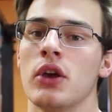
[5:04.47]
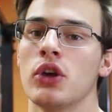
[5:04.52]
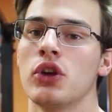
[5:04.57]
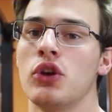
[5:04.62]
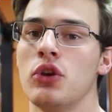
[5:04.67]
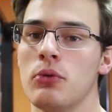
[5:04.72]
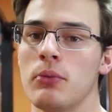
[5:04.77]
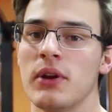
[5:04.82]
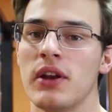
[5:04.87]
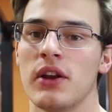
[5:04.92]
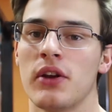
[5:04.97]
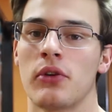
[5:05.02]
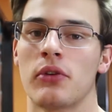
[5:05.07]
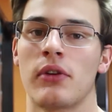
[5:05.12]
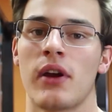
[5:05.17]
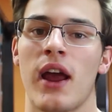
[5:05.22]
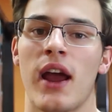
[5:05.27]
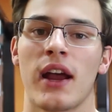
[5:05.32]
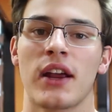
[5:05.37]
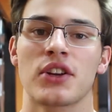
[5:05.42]
human
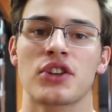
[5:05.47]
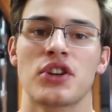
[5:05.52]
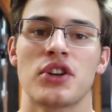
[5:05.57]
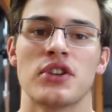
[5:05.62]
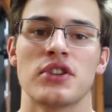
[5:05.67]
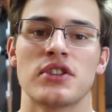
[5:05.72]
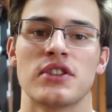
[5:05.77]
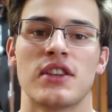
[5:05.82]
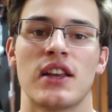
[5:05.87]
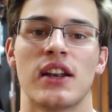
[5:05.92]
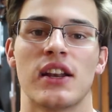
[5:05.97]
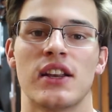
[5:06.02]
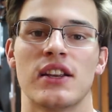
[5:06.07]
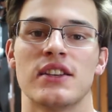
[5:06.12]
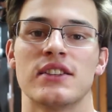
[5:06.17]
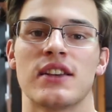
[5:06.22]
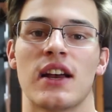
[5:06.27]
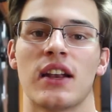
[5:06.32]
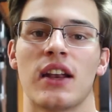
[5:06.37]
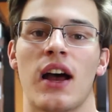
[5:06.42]
interactions than it
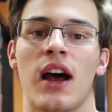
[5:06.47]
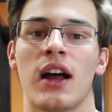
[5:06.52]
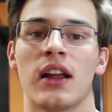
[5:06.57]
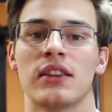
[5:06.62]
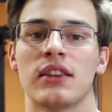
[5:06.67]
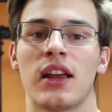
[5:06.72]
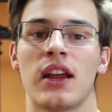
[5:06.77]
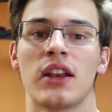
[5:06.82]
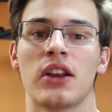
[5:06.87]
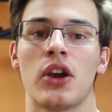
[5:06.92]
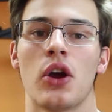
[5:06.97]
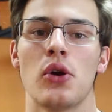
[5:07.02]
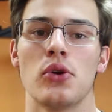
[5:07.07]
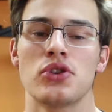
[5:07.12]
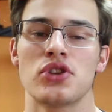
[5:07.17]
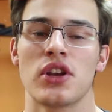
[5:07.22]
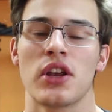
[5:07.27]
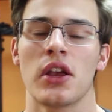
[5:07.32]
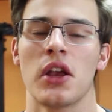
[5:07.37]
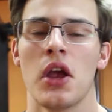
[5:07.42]
is on online
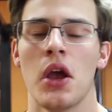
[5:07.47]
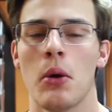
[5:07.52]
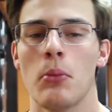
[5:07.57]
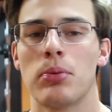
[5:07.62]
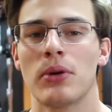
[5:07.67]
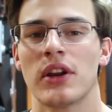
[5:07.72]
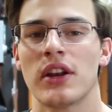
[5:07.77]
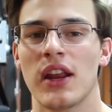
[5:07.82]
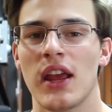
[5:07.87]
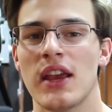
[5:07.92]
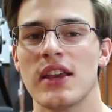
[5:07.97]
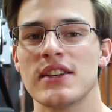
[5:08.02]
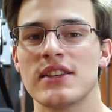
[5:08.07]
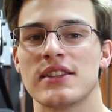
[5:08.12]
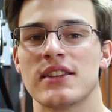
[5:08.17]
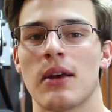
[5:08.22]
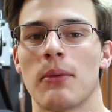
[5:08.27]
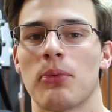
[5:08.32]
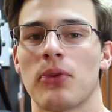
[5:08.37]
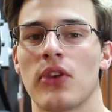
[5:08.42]
coaching, but it is
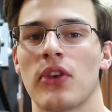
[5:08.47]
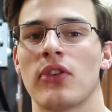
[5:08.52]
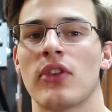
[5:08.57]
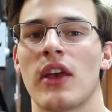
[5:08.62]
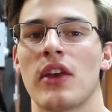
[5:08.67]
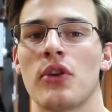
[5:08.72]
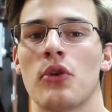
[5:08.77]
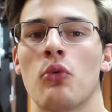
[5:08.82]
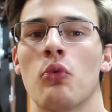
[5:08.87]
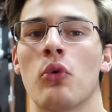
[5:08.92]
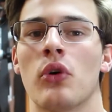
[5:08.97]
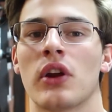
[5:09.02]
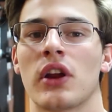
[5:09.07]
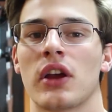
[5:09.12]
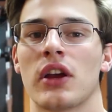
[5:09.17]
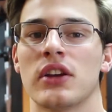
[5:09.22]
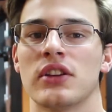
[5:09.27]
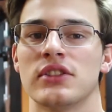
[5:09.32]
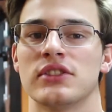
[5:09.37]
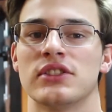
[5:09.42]
something that you want
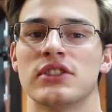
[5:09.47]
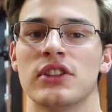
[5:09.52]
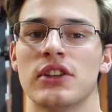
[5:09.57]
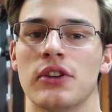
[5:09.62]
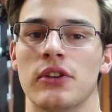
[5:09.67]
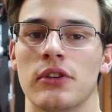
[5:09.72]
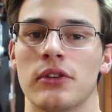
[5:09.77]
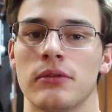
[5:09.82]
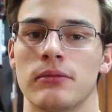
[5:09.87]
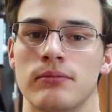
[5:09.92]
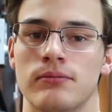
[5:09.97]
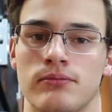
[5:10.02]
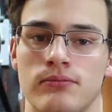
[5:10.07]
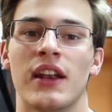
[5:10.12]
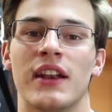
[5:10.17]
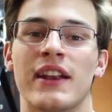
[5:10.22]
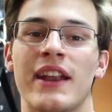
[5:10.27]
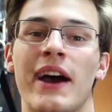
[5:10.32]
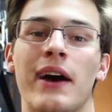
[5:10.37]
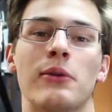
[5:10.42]
to consider.
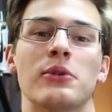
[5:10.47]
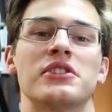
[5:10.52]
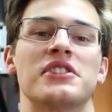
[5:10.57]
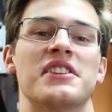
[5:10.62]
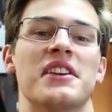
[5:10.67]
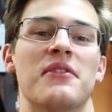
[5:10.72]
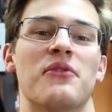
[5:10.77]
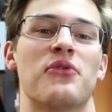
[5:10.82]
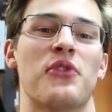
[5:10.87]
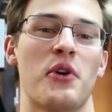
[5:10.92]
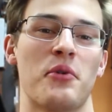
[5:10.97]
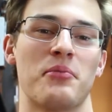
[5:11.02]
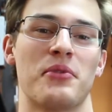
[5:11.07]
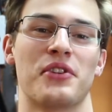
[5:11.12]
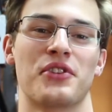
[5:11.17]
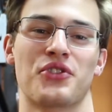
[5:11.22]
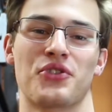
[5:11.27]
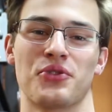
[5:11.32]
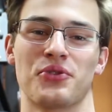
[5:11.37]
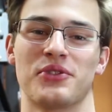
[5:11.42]
Now it's
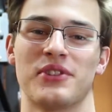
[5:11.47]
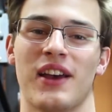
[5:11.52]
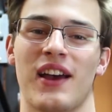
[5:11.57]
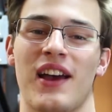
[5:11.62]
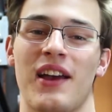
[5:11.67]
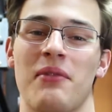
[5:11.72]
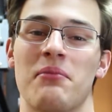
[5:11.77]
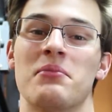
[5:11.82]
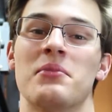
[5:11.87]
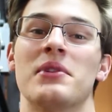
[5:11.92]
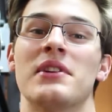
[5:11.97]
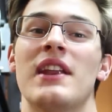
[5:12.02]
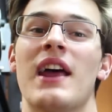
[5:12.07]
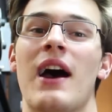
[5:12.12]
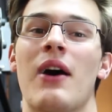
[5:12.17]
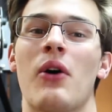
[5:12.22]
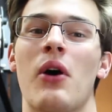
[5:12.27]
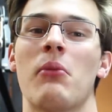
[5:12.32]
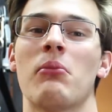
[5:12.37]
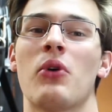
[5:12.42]
infomercial time.
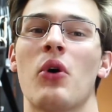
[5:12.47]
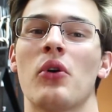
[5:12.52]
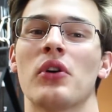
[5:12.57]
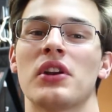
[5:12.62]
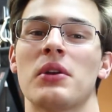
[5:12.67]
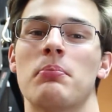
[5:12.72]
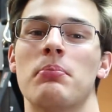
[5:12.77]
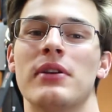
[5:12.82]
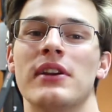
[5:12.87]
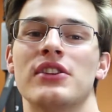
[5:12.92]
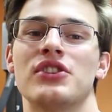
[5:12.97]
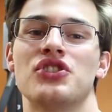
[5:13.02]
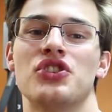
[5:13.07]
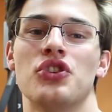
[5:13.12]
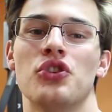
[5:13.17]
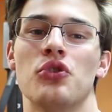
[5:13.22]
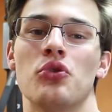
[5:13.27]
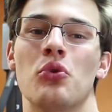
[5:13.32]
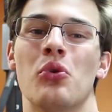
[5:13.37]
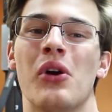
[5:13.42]
Now I'm going to pitch
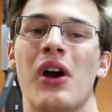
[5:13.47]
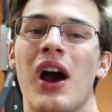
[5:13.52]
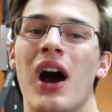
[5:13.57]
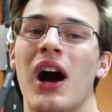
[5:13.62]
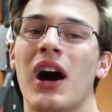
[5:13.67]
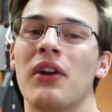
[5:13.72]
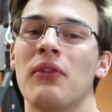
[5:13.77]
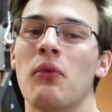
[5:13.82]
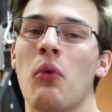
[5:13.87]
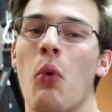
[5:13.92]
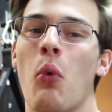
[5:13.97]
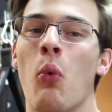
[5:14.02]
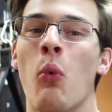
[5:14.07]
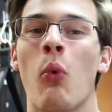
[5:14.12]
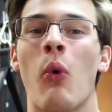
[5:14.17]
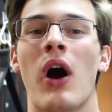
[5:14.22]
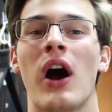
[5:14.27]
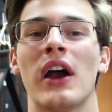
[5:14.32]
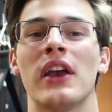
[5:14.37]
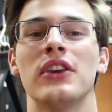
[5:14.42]
you on
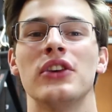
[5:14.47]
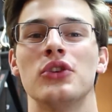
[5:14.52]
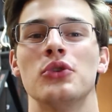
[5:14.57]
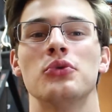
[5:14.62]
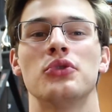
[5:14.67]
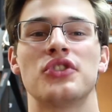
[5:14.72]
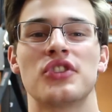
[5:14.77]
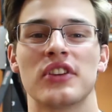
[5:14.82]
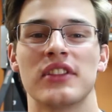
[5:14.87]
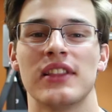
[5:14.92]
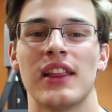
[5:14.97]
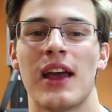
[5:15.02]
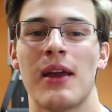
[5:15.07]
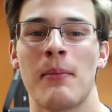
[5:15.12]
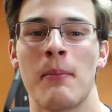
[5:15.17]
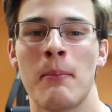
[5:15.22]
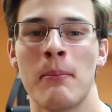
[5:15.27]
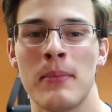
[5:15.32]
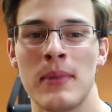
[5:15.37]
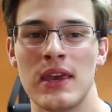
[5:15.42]
why you should let
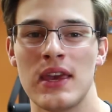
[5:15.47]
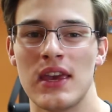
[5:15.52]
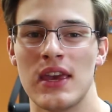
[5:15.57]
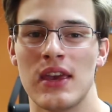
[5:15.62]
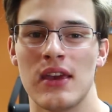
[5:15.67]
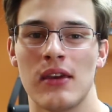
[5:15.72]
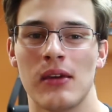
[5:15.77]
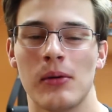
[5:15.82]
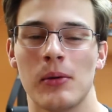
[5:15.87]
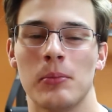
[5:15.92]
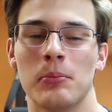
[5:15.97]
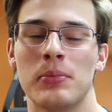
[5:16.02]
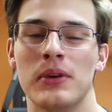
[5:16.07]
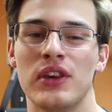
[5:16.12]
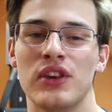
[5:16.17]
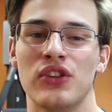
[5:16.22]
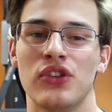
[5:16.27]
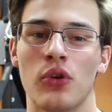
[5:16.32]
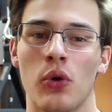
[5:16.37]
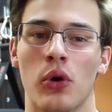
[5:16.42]
me be
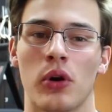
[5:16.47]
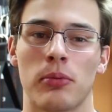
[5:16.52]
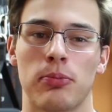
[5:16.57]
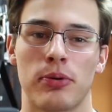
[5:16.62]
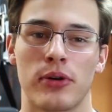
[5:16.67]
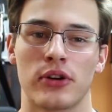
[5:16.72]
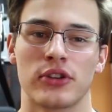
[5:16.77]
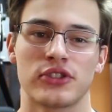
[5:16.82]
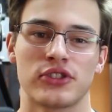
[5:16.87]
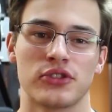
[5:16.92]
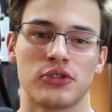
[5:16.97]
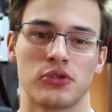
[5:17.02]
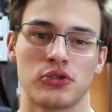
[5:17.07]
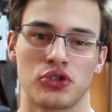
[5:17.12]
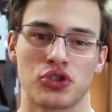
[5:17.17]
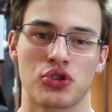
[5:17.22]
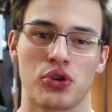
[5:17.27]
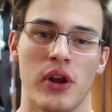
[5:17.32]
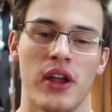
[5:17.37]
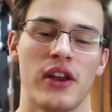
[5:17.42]
your personal
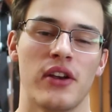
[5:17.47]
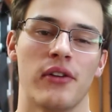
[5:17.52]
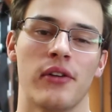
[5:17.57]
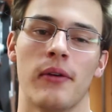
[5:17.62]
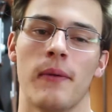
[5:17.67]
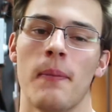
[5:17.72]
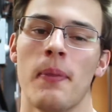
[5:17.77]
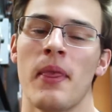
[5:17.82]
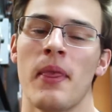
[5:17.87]
trainer.